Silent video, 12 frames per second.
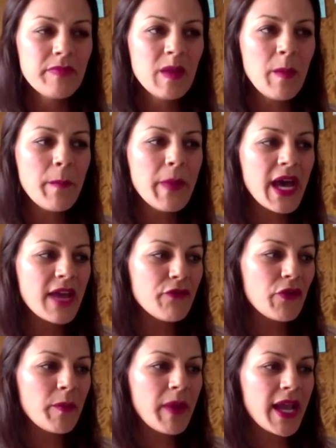But
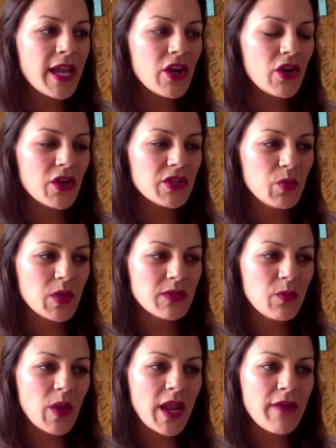for my girls,
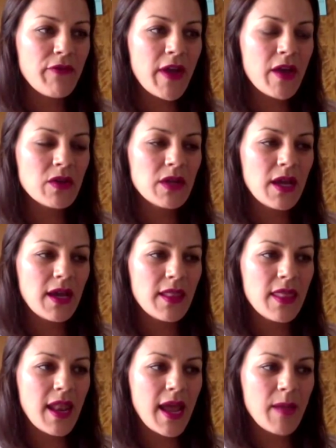what I found
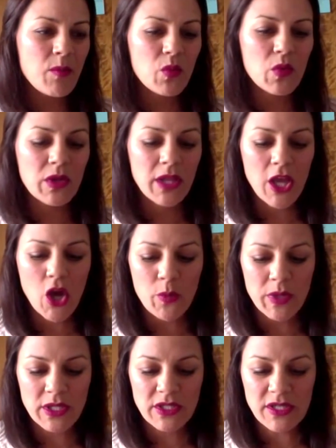that I'm really
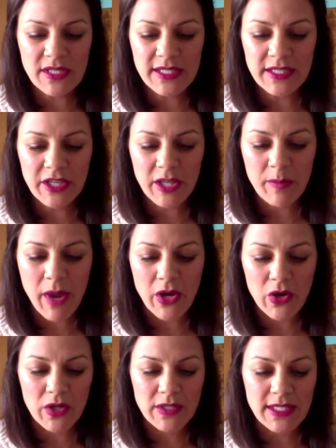hoping to instill in my
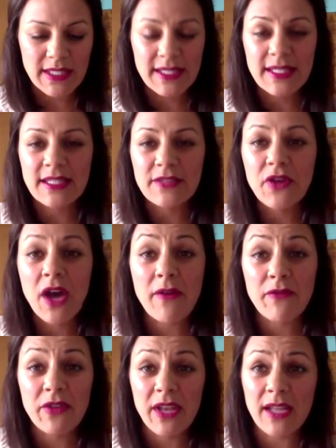girls is a sense of
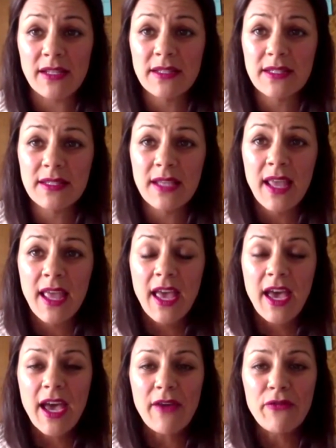confidence,
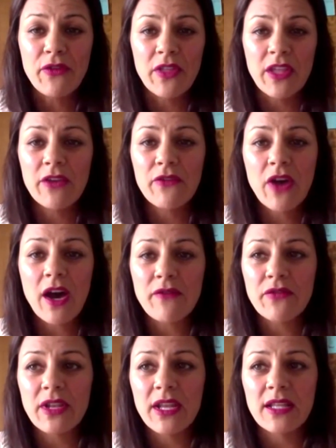a feeling of
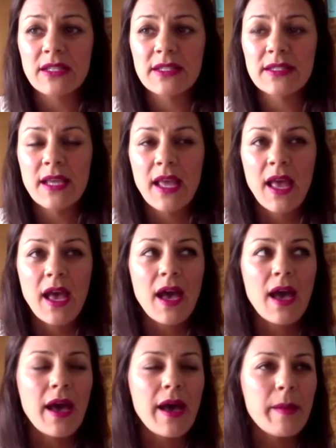confidence
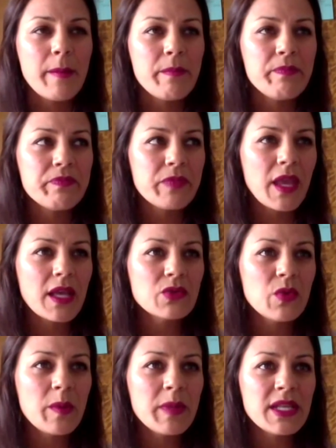as
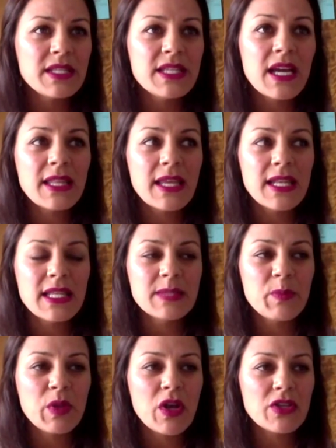women, as young ladies,
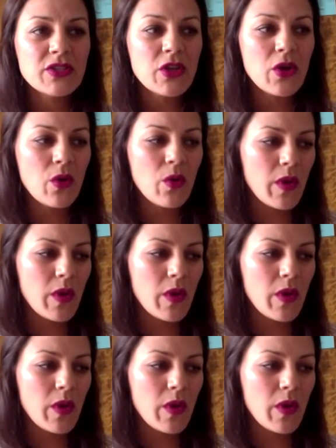but also